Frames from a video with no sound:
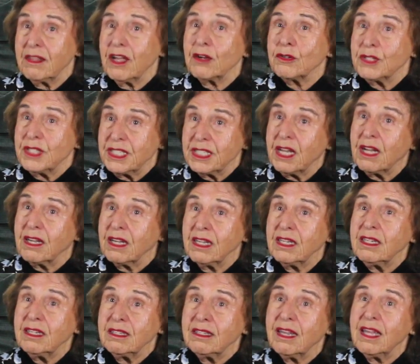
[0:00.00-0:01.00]
her
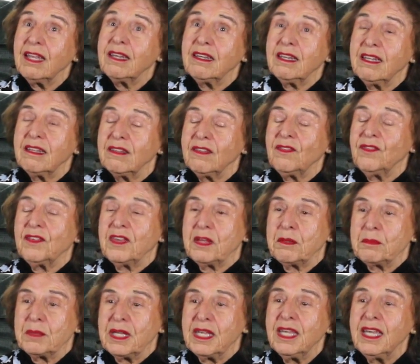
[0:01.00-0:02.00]
son and his
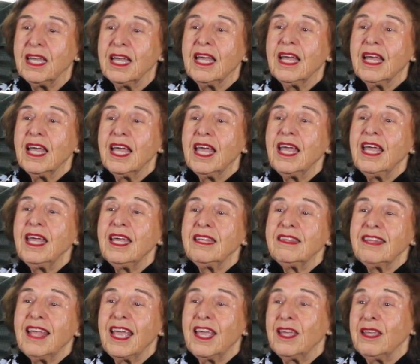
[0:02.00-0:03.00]
family
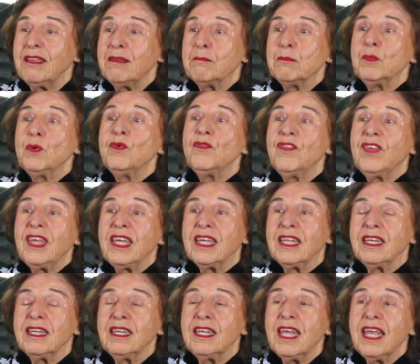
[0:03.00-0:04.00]
and they move
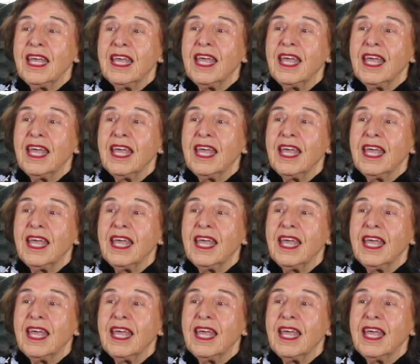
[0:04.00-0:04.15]
in.